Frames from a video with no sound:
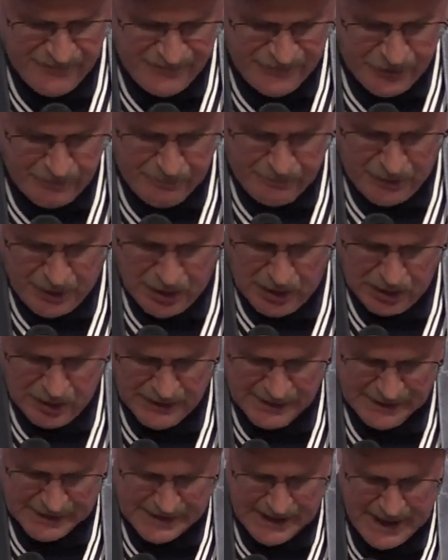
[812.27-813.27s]
football
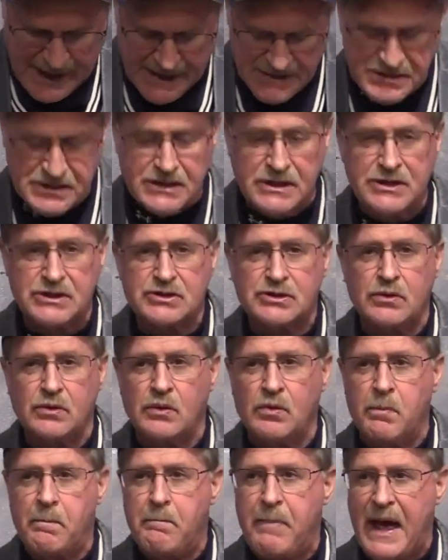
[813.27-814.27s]
and a Casady School